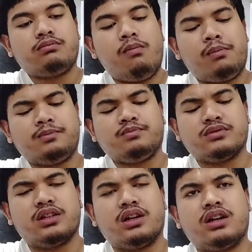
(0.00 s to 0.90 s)

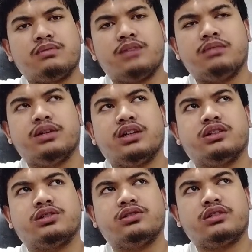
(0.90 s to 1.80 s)
Hmm, garlic might be
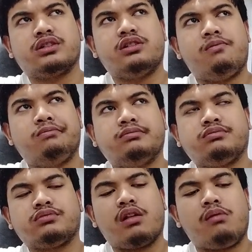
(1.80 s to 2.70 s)
undercooked
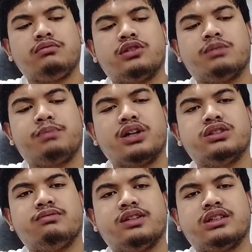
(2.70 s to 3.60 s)
for
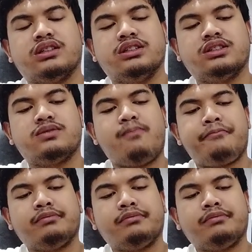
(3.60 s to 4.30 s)
parts of it at